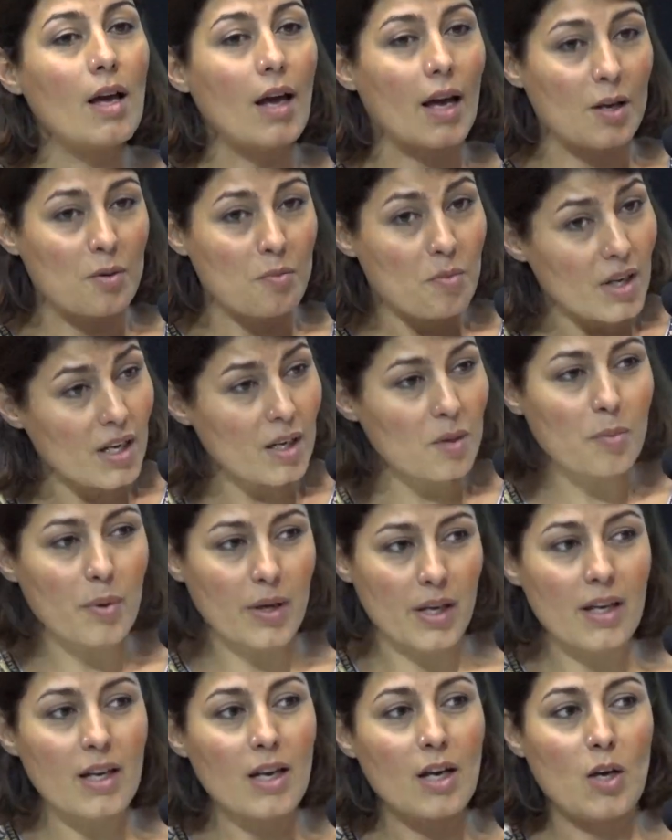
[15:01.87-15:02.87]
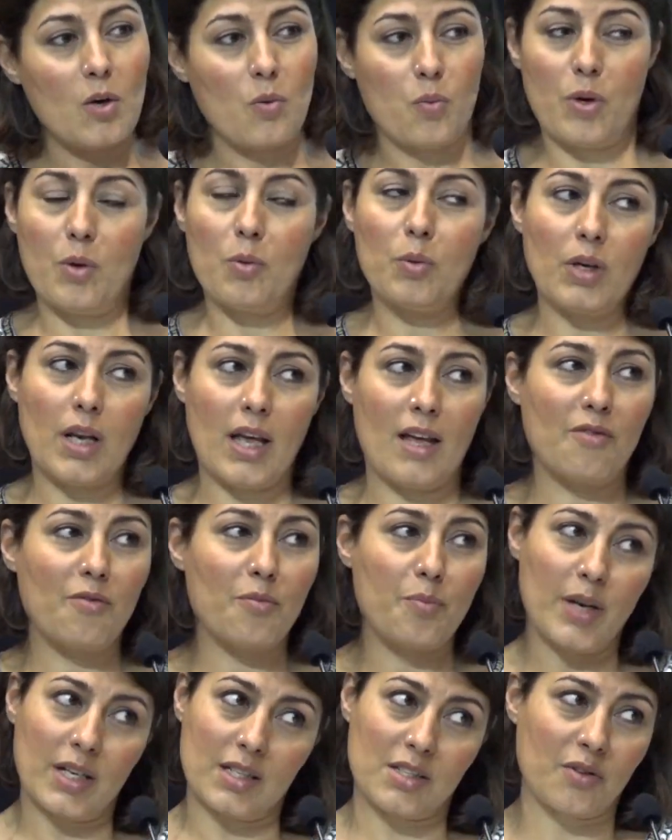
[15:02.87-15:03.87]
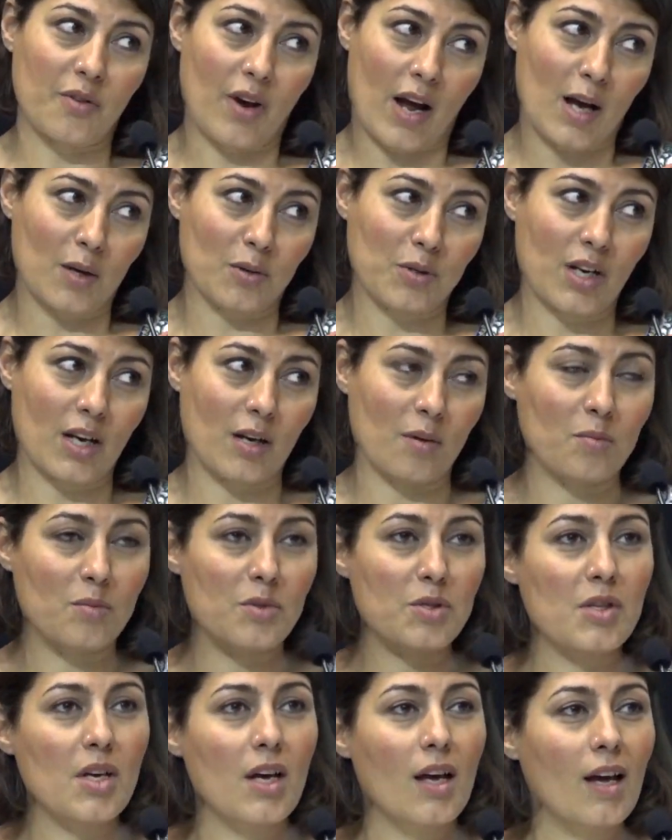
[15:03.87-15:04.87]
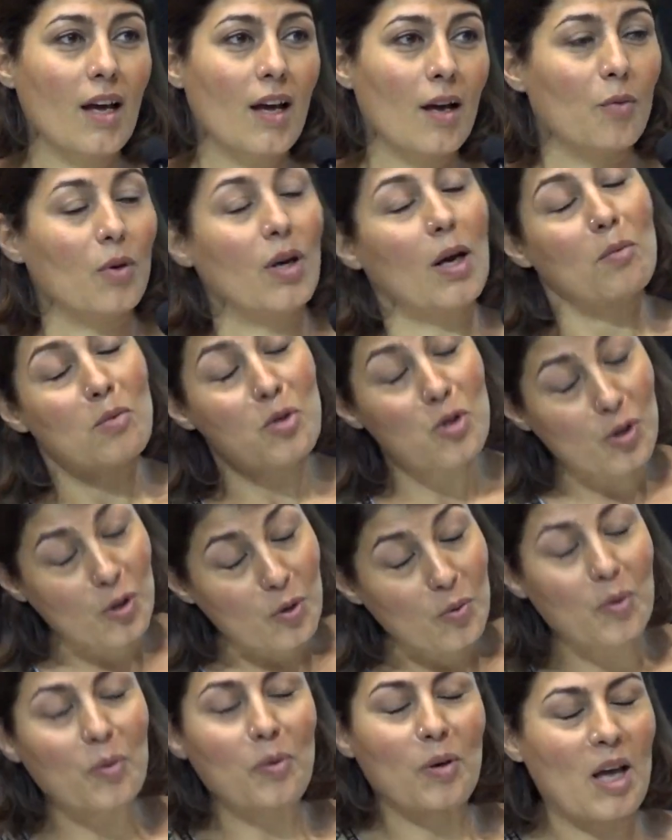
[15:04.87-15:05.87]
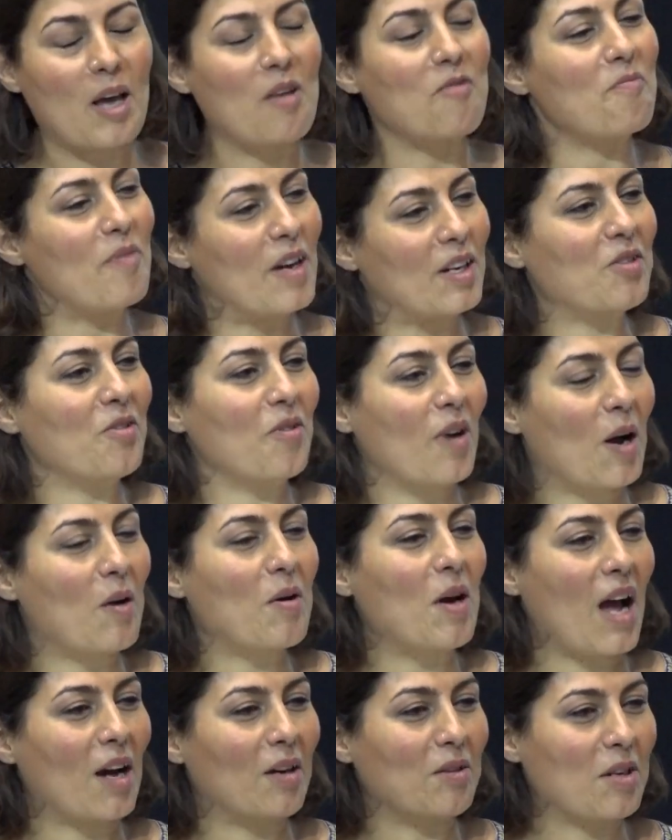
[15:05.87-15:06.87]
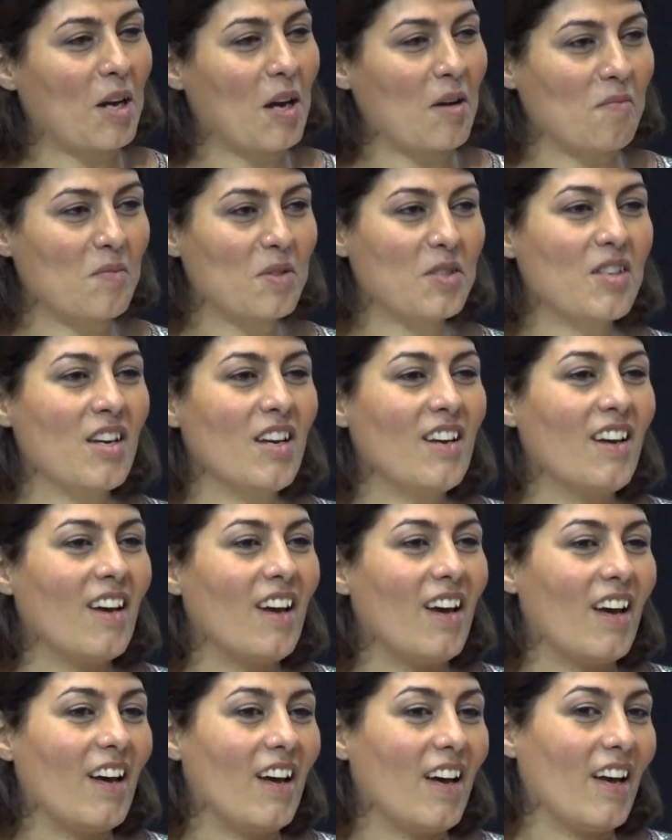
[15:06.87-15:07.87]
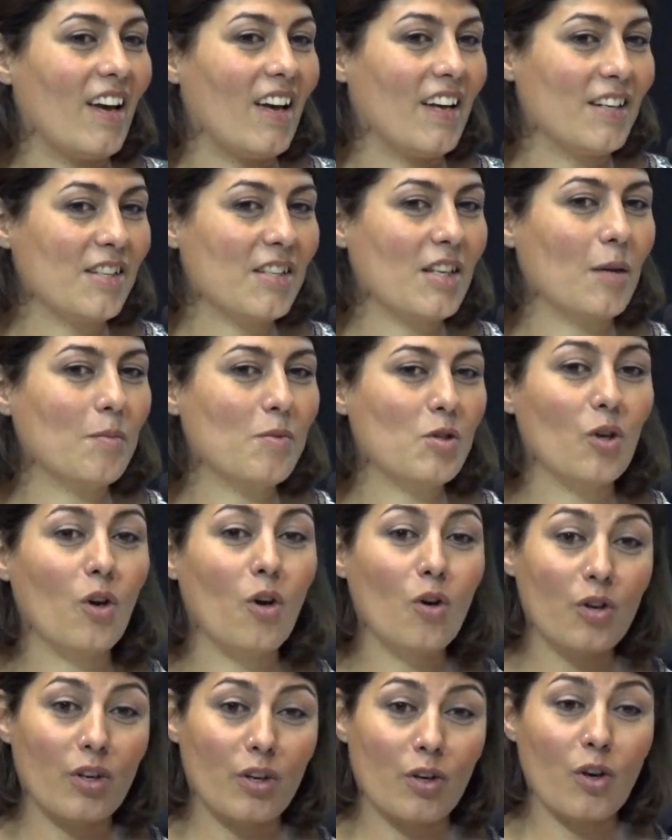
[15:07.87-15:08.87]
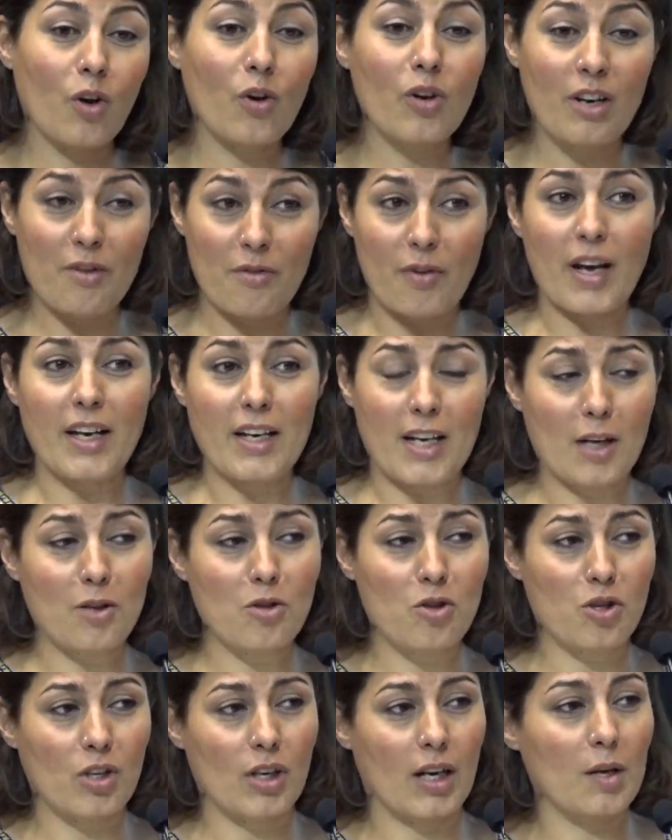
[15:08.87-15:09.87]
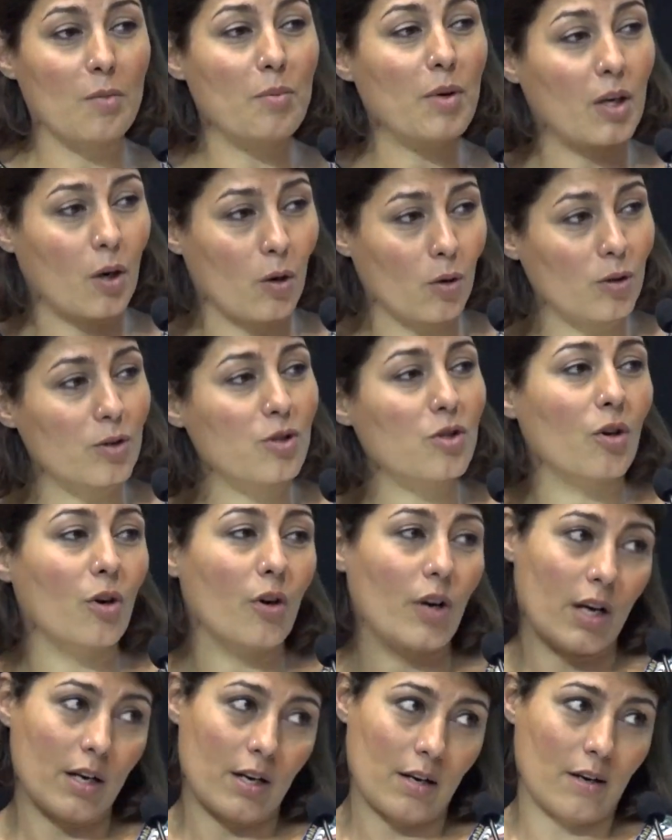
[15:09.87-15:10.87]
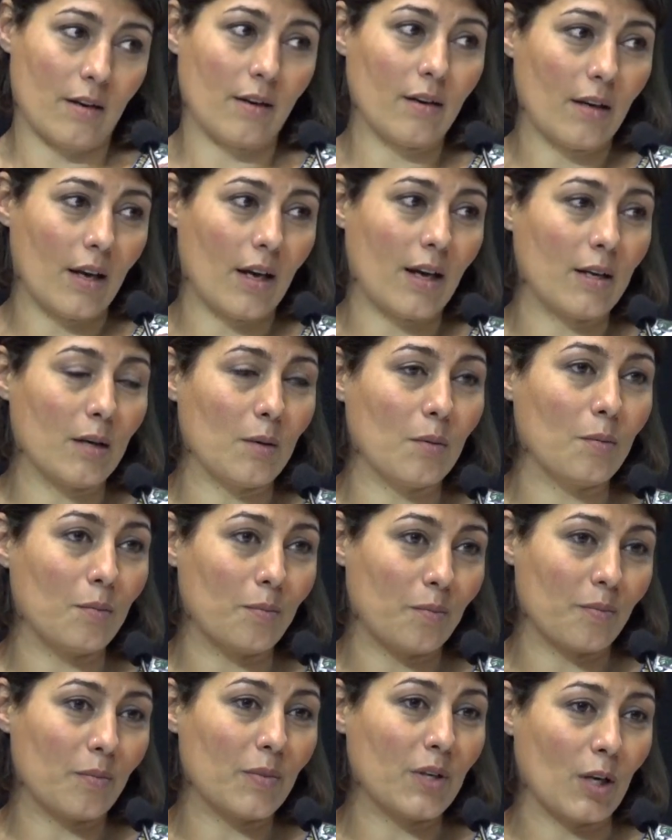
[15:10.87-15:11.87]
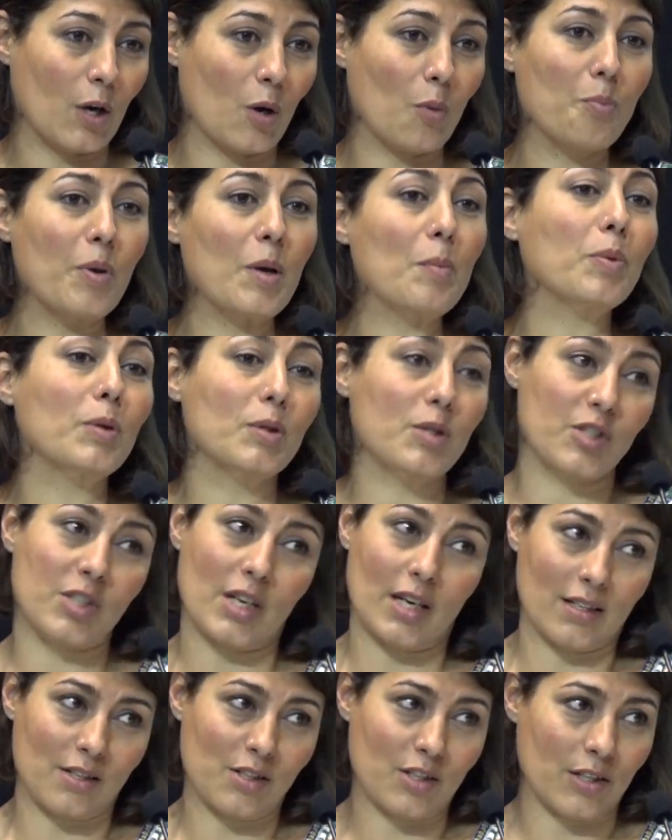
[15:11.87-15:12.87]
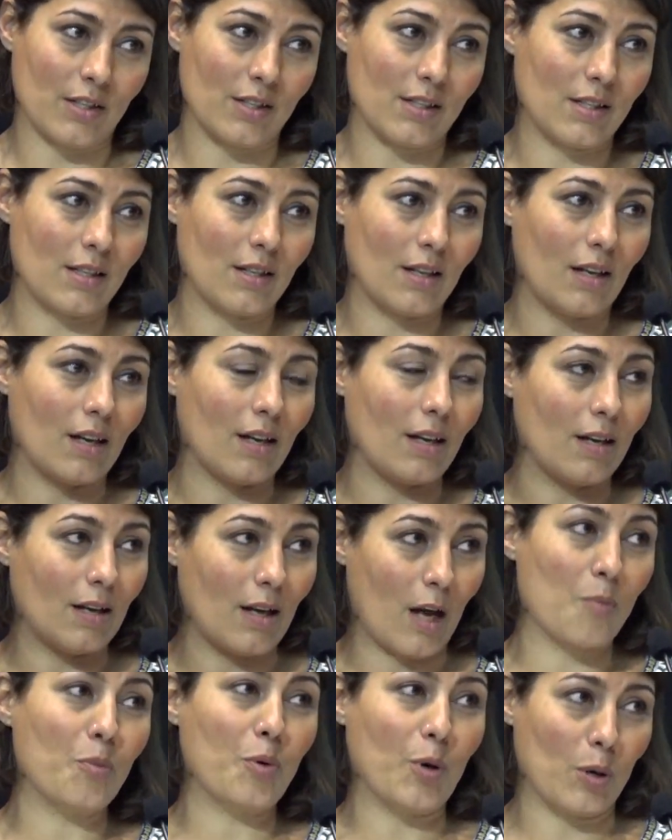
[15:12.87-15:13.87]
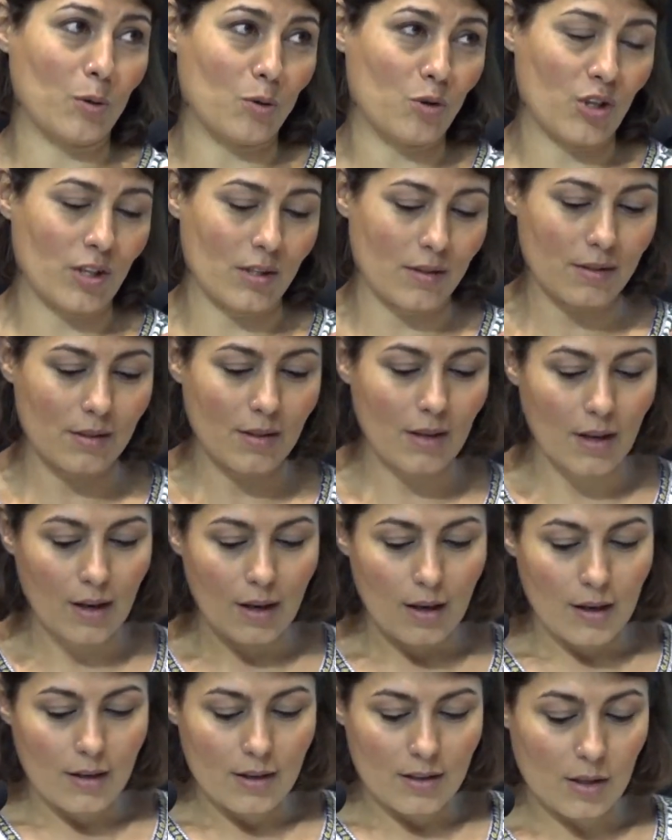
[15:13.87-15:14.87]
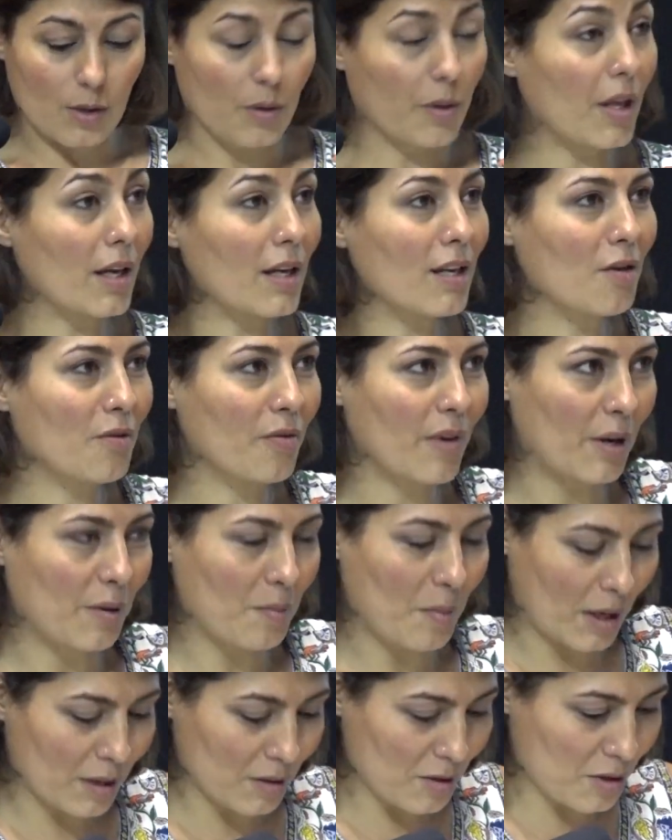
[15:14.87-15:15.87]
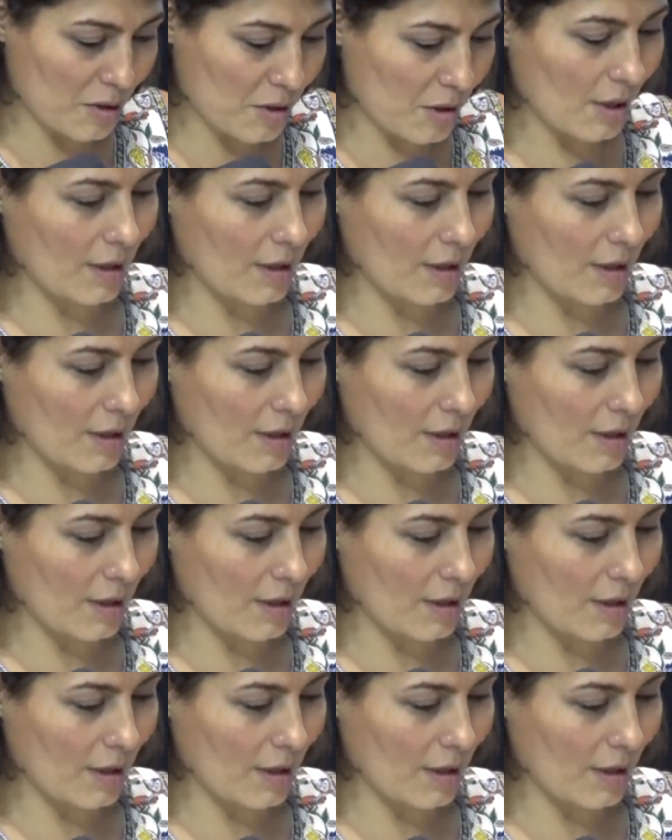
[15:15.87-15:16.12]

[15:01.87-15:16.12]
And maybe we will have better outcomes. Well, I'm sure we will have better outcomes in terms of not only financially, but also in people-centered approaches. So thank you very much.